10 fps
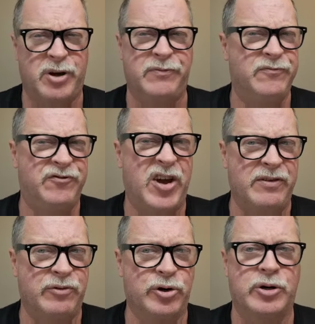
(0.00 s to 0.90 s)
my
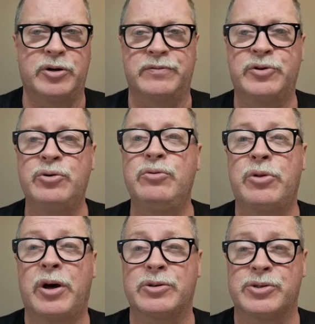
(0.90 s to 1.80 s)
favorite of
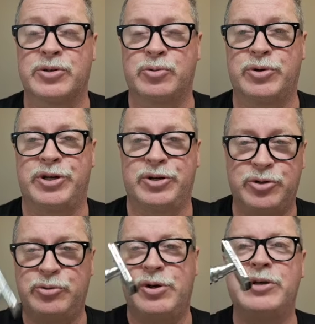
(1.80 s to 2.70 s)

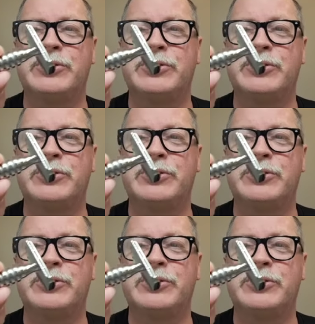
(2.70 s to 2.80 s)
2022